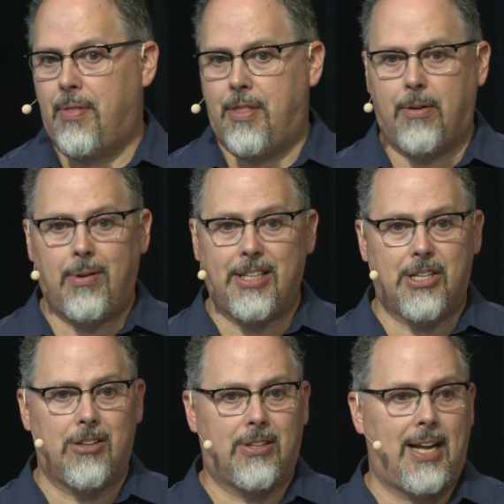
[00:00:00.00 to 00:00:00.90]
They're really
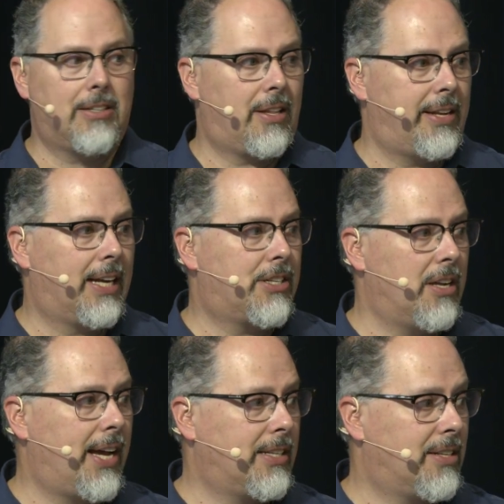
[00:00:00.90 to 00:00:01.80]
just looking out to the next
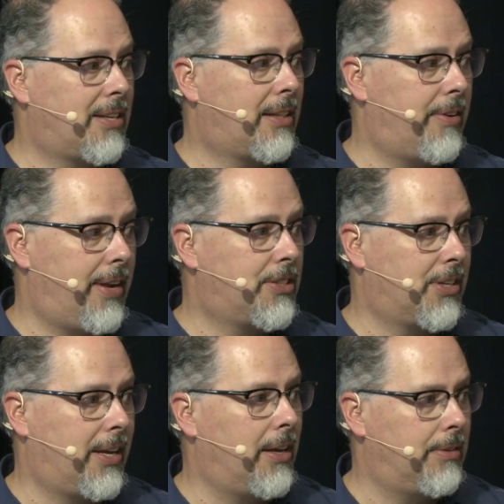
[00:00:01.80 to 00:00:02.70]
night to set their nets
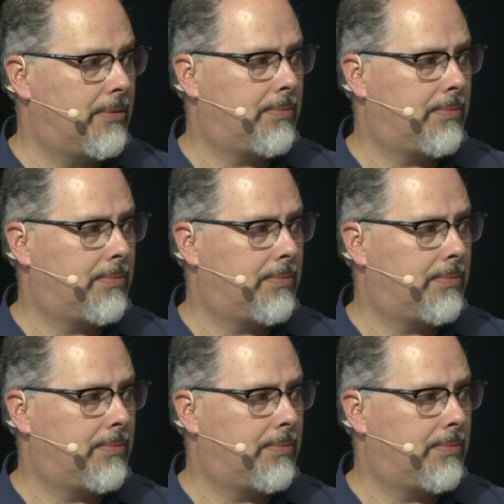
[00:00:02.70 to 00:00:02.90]
again.